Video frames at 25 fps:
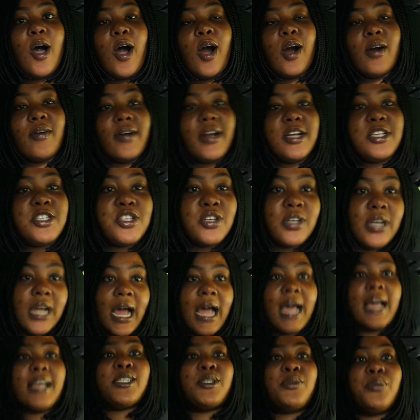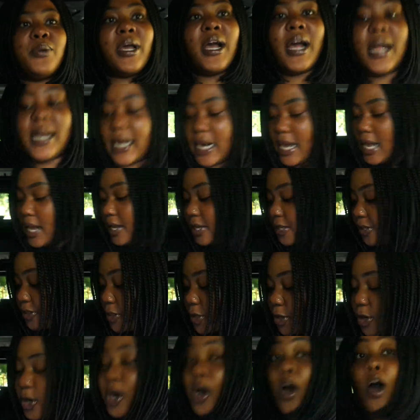All right, you guys, we are now in
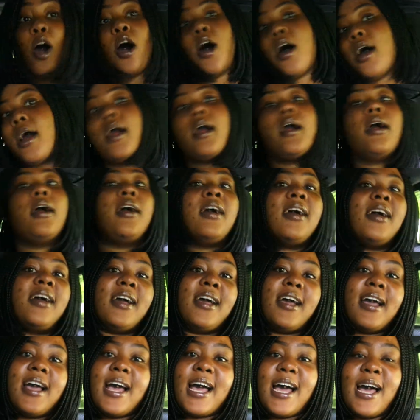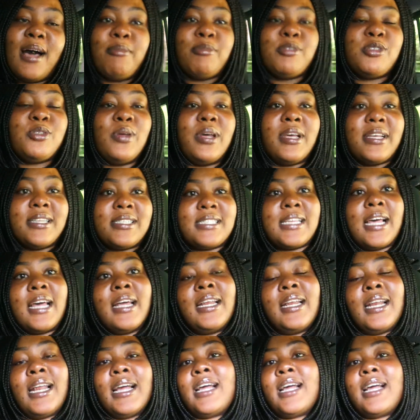the car. I'm so excited.